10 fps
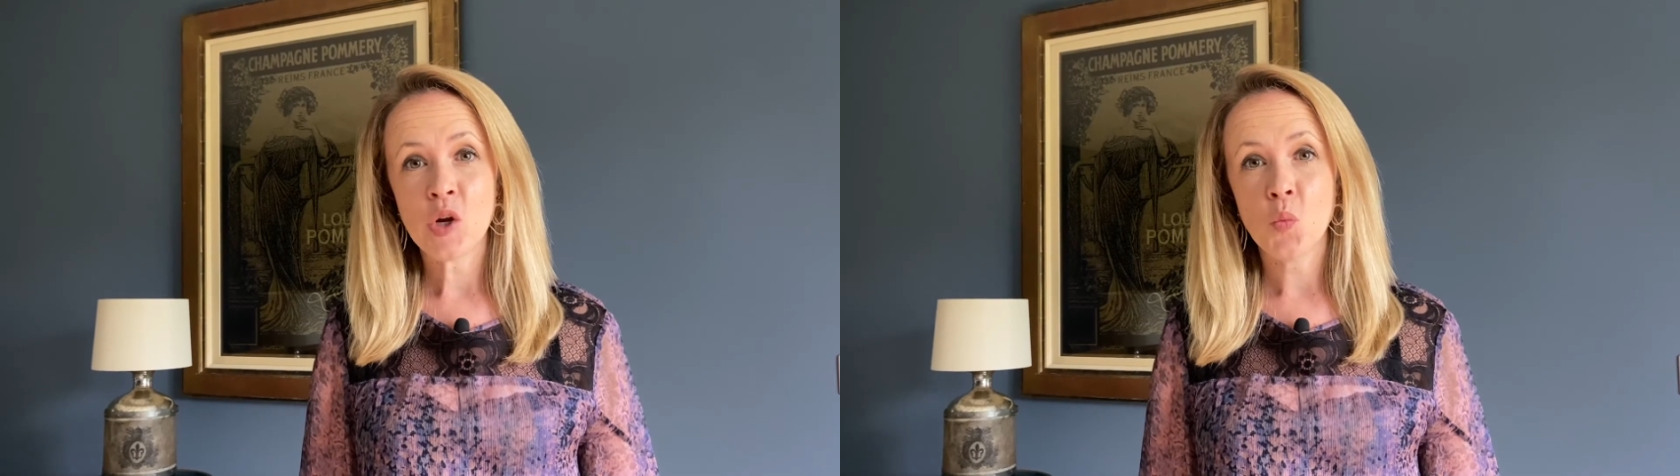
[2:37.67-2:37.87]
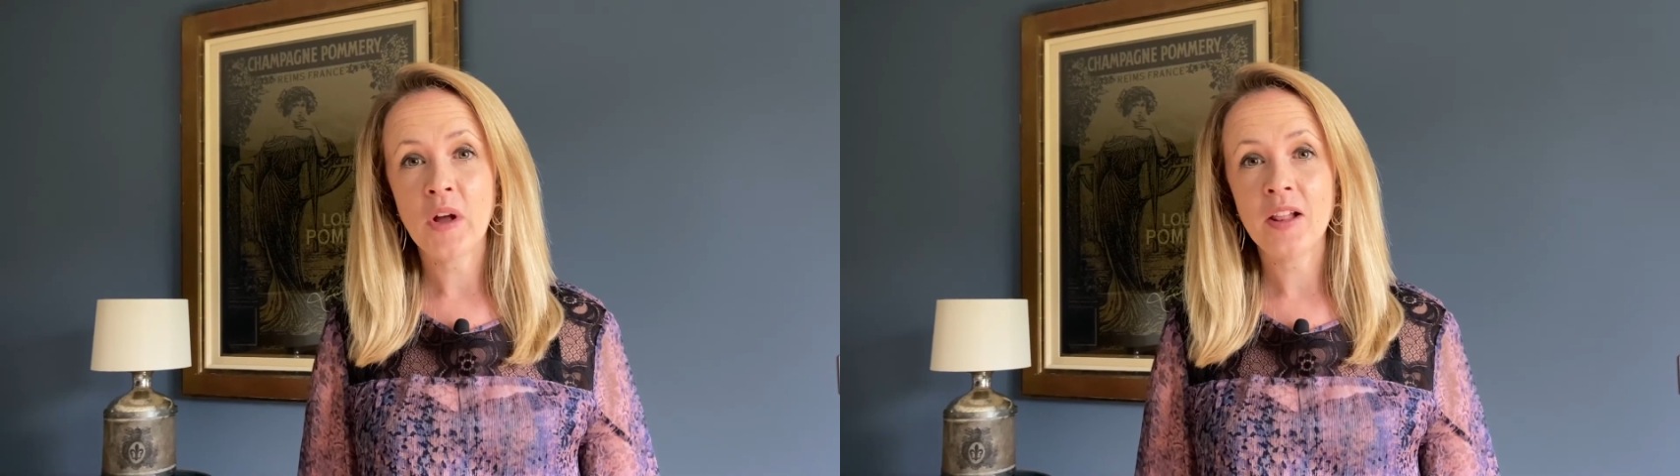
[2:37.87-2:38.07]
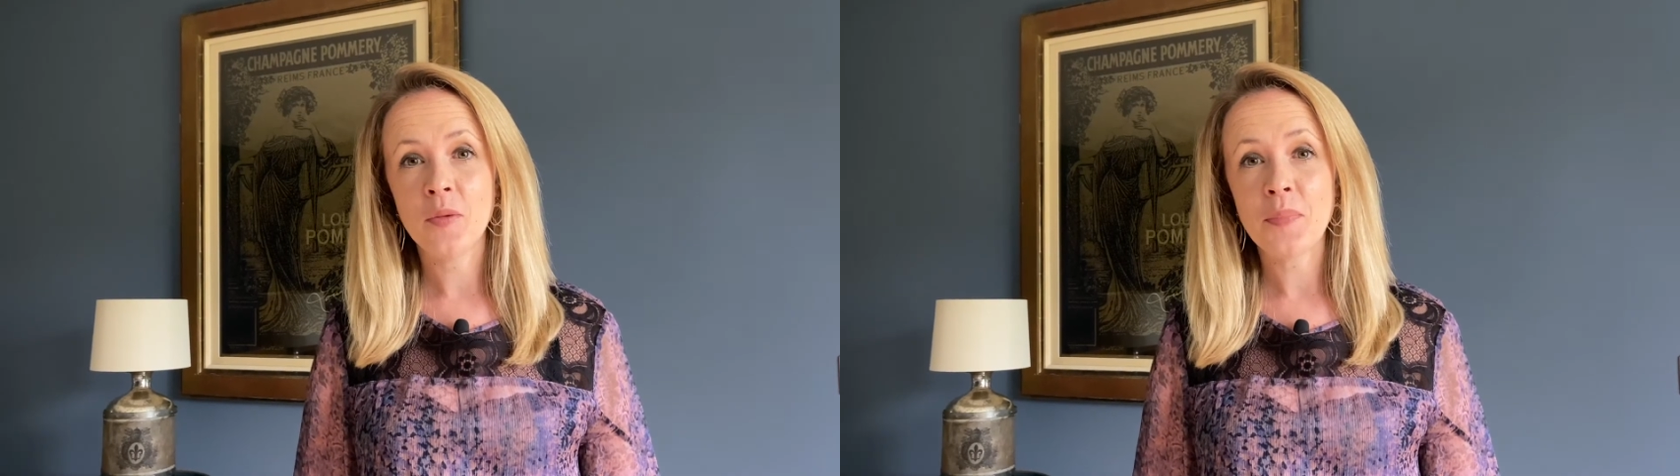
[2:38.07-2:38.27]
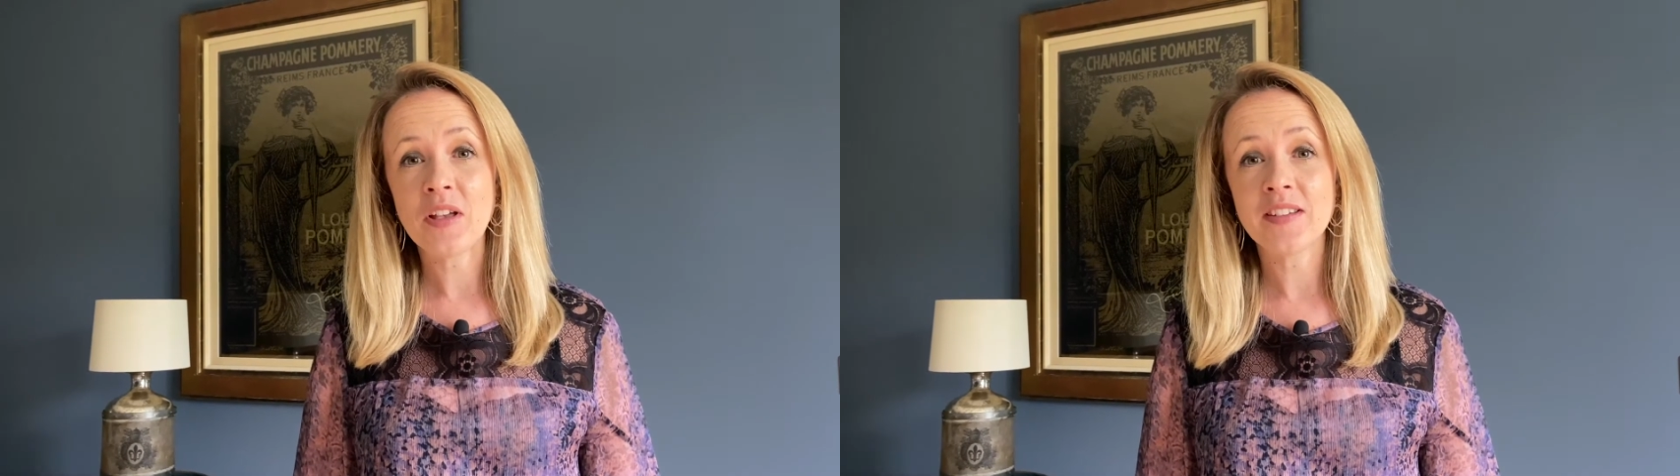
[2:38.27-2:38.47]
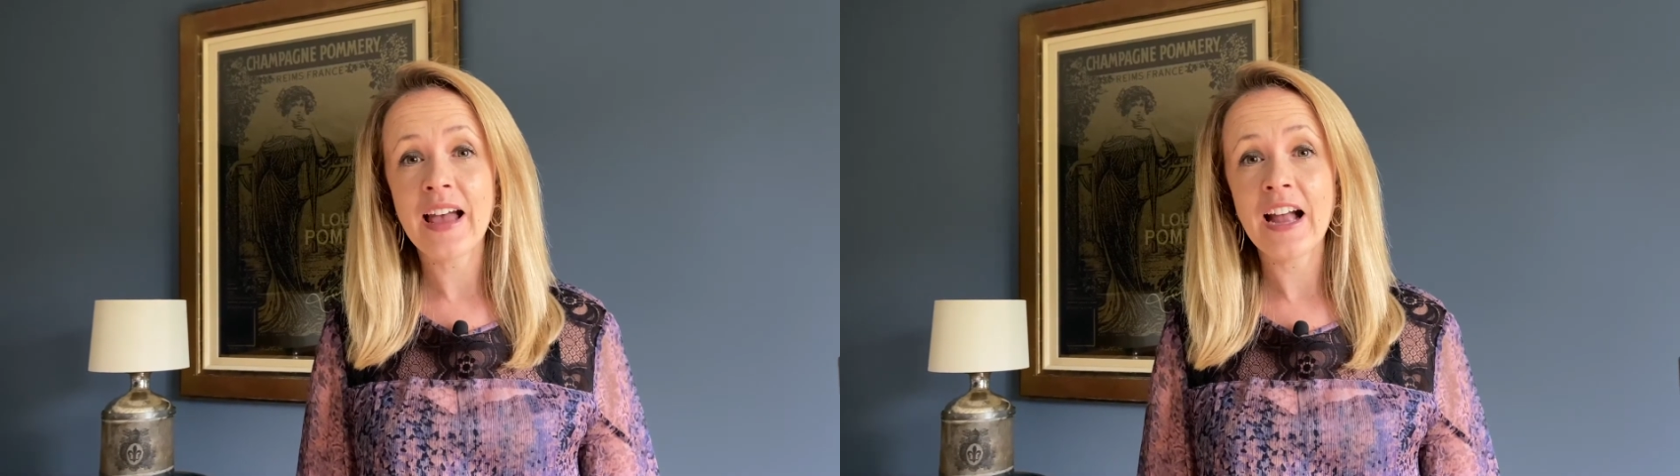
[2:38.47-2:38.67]
Well,
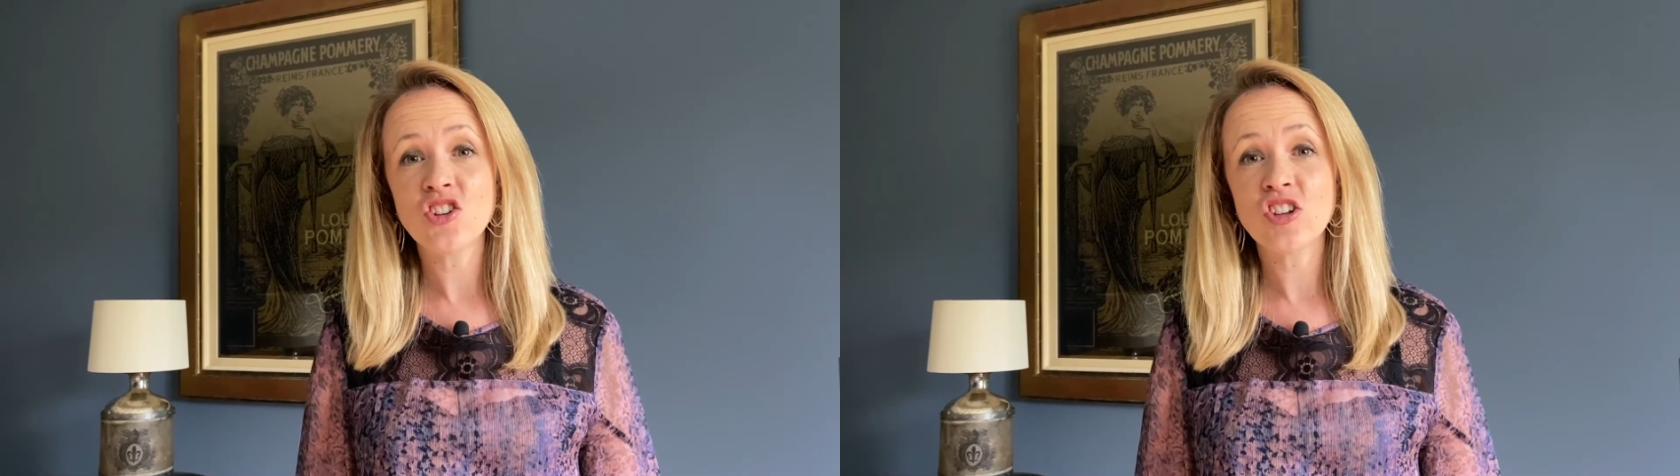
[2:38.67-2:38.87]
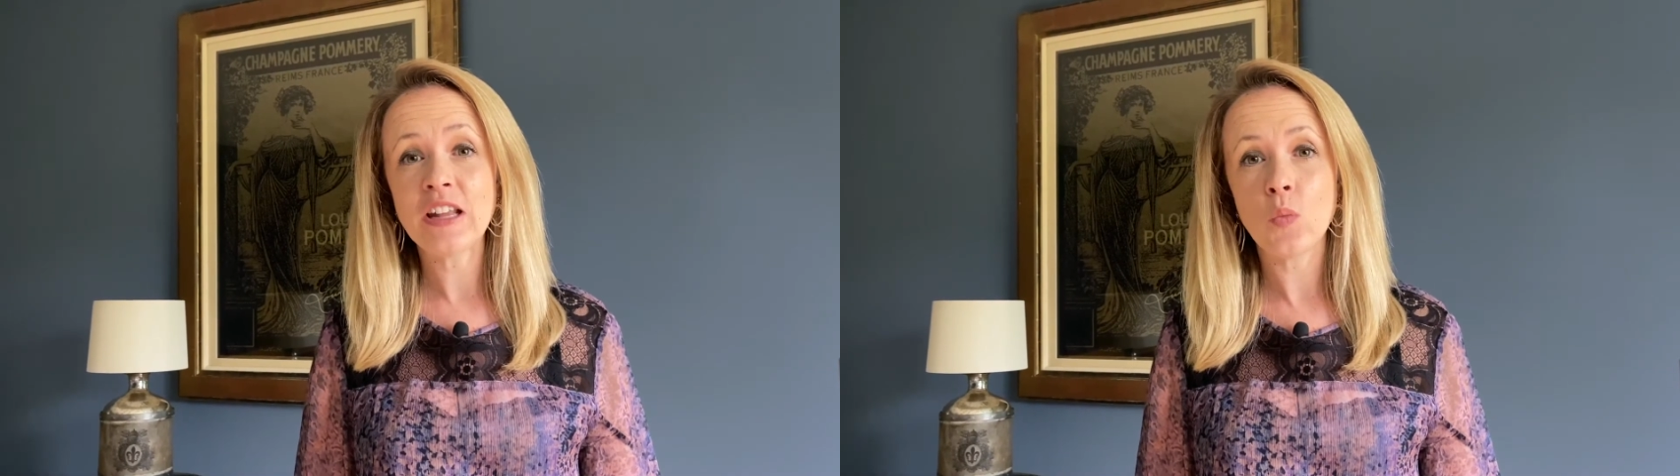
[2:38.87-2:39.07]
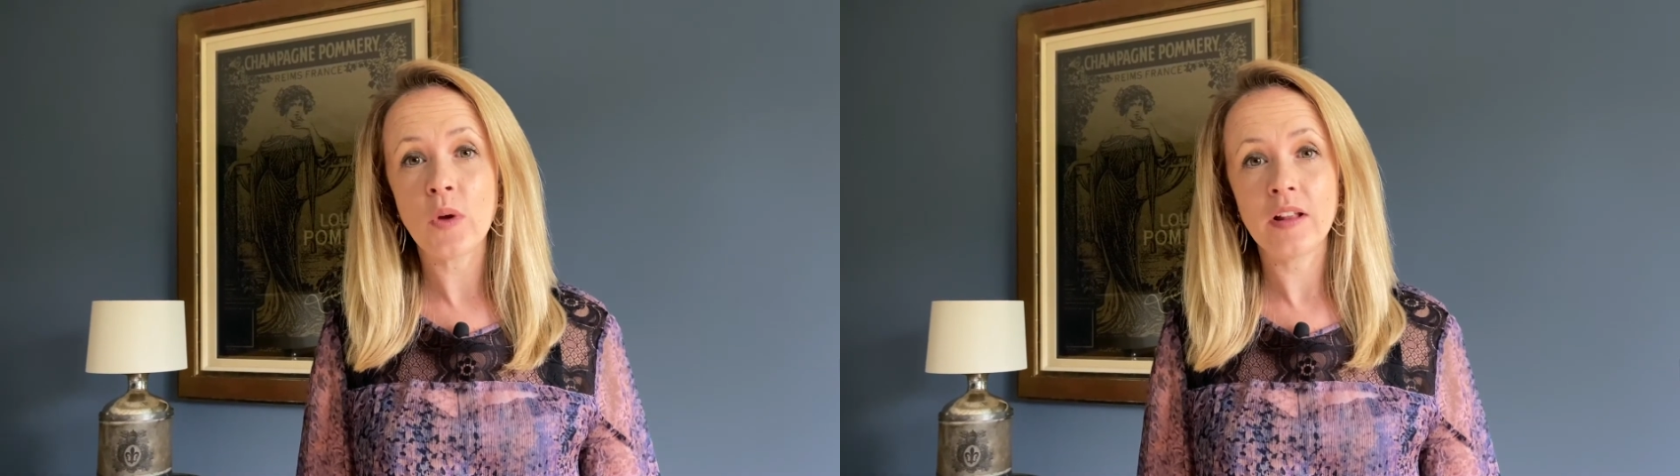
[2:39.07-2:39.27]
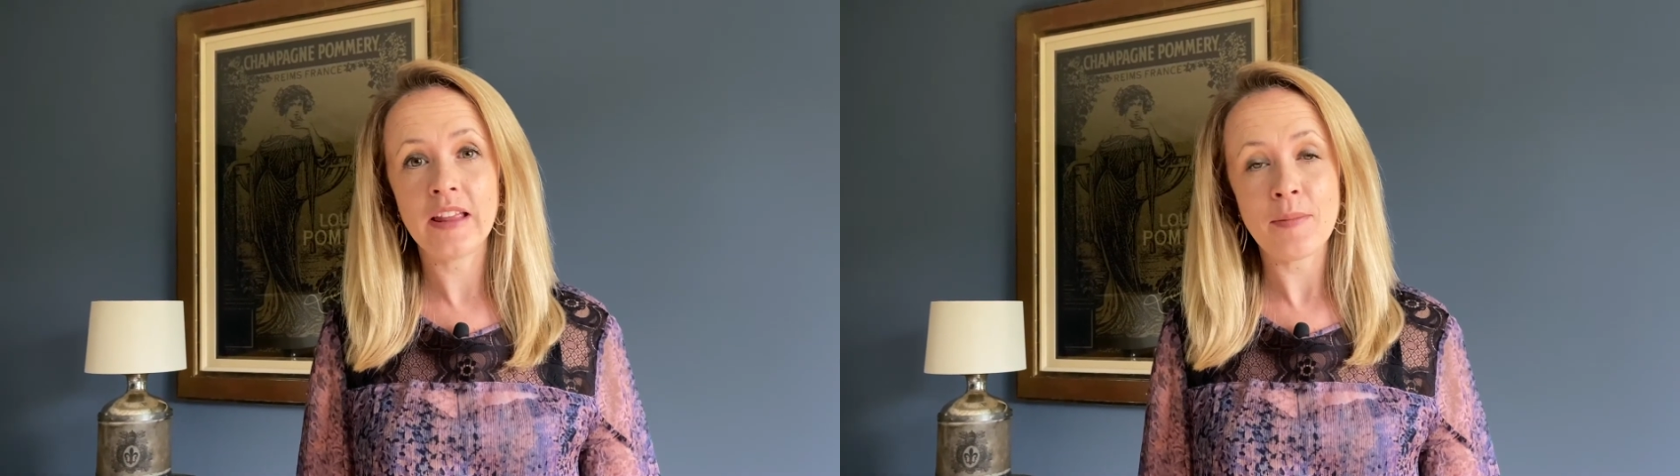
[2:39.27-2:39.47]
because it actually will